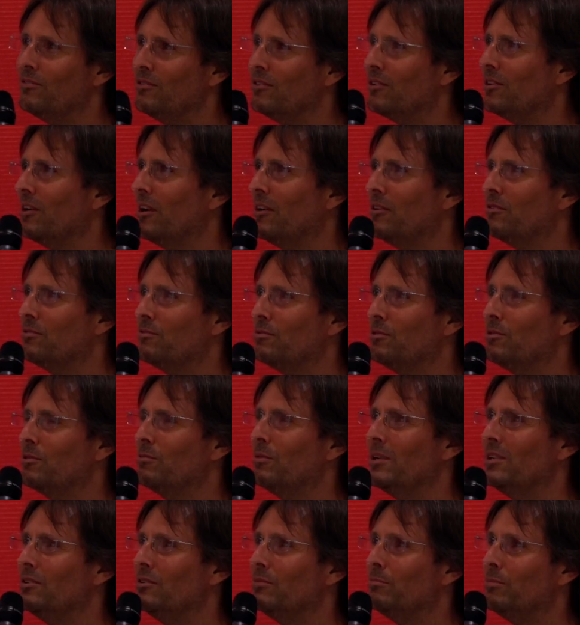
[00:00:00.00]
you go through
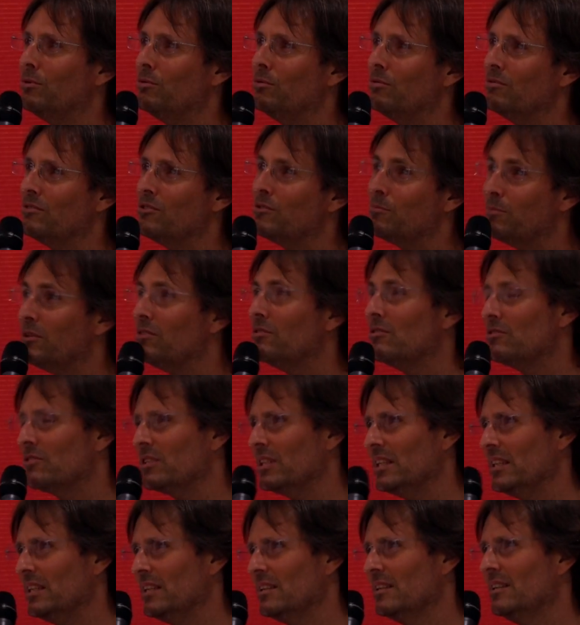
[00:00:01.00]
when you're born spiritually.